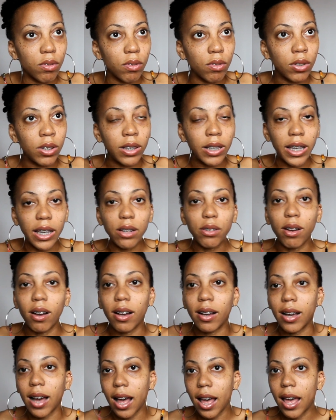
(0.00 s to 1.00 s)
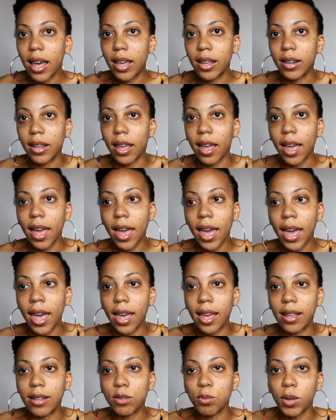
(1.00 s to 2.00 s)
lean on God
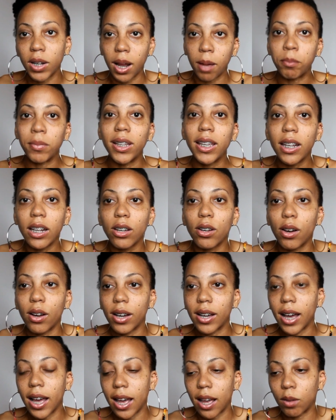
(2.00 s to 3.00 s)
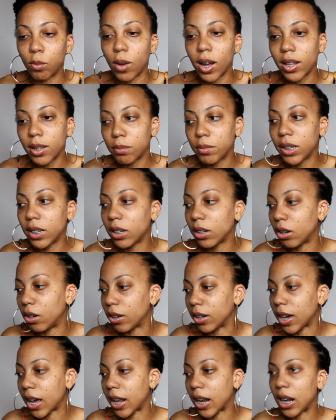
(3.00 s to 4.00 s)
and when I'm leaning on God, while I'm leaning
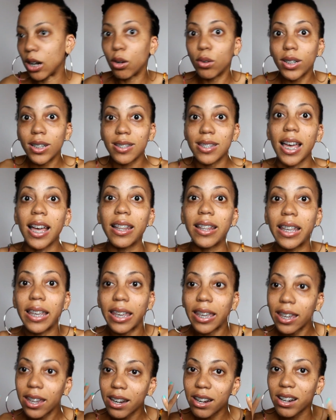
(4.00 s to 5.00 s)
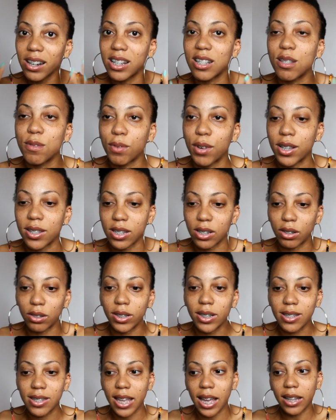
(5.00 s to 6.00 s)
on God, I don't exactly hear His voice. I
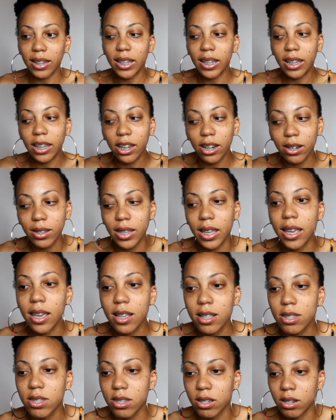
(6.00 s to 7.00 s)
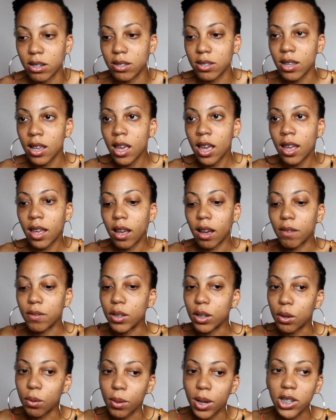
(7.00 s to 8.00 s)
don't exactly hear the answers of
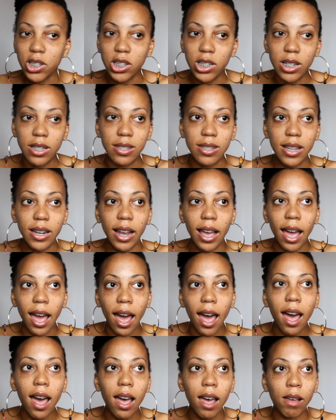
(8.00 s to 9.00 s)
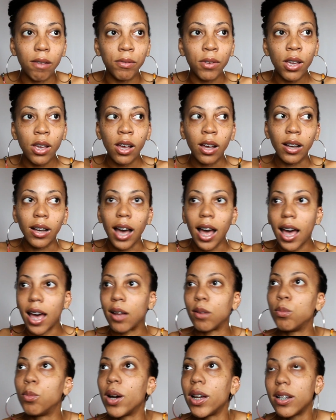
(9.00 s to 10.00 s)
the questions that I have.
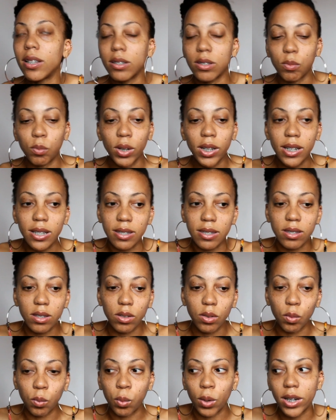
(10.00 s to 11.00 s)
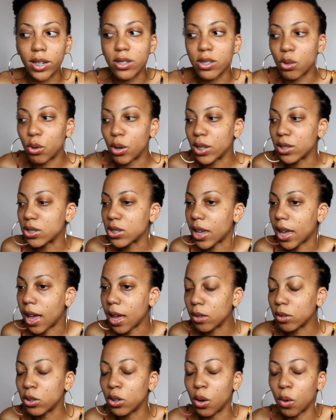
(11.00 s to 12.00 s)
God, what is what is what is going
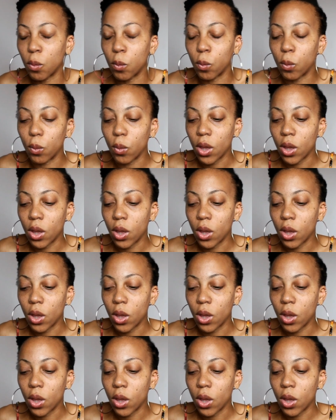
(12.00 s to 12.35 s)
to you know?